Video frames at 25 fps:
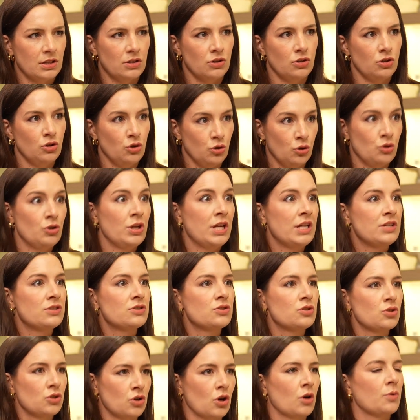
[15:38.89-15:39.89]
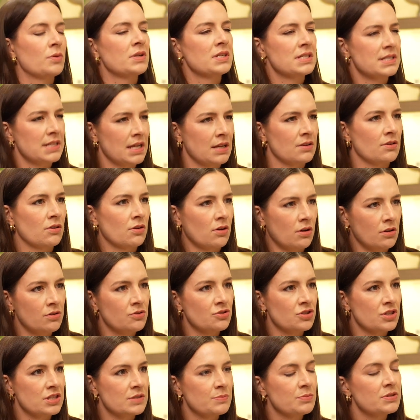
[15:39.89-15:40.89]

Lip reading: you need to go and see an oncologist.